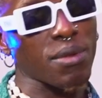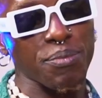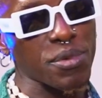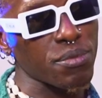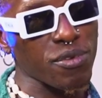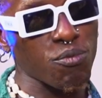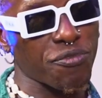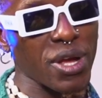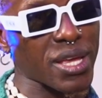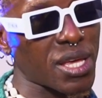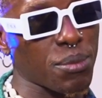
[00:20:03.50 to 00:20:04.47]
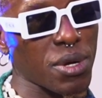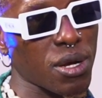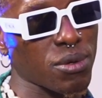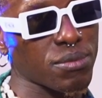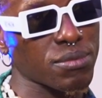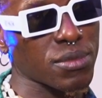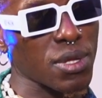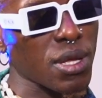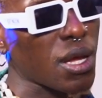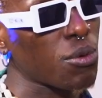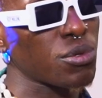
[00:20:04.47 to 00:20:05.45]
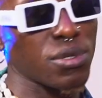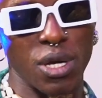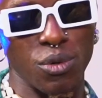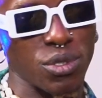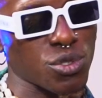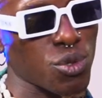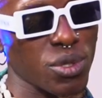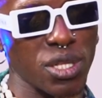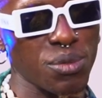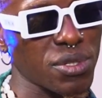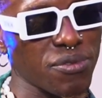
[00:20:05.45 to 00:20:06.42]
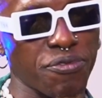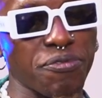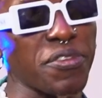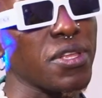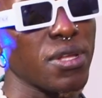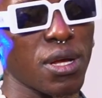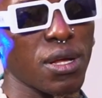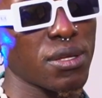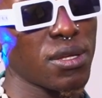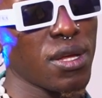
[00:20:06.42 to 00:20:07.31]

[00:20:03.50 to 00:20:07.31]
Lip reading: mean, before I came out, I would have told anybody Fina.